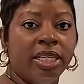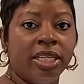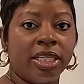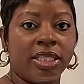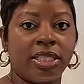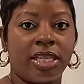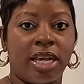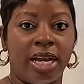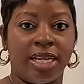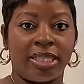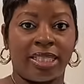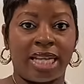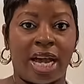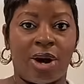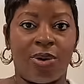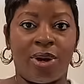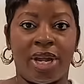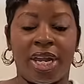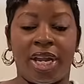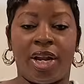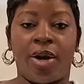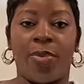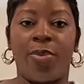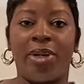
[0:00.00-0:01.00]
It's cut
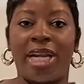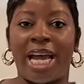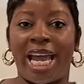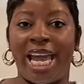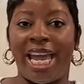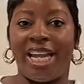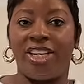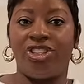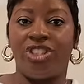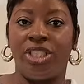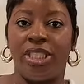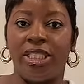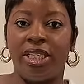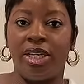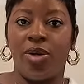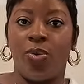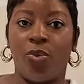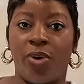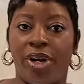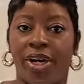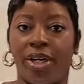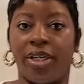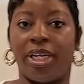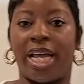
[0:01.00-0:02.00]
out here, but I actually did
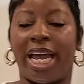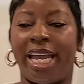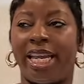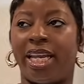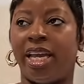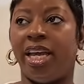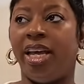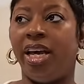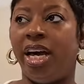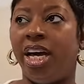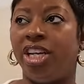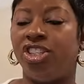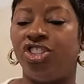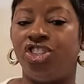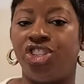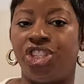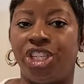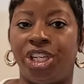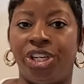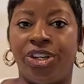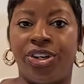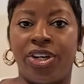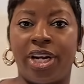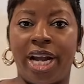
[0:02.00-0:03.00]
wear a
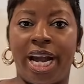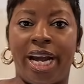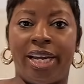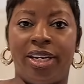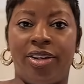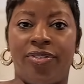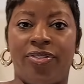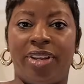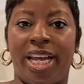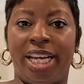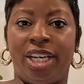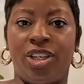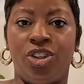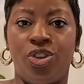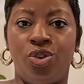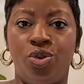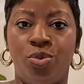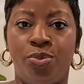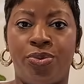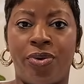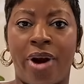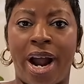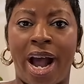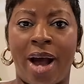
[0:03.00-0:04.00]
sheer kind of new
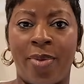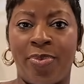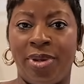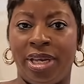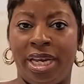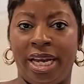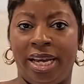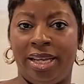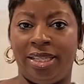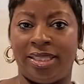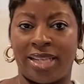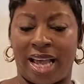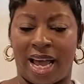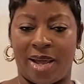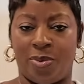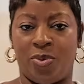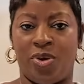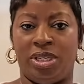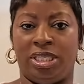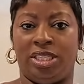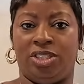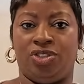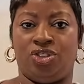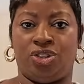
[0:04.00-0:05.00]
bra because I
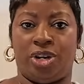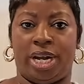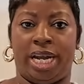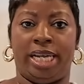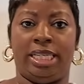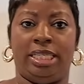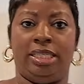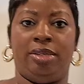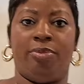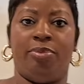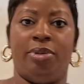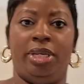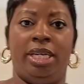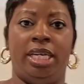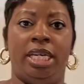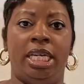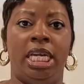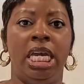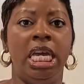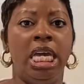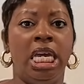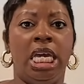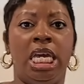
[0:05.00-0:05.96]
wasn't trying to be,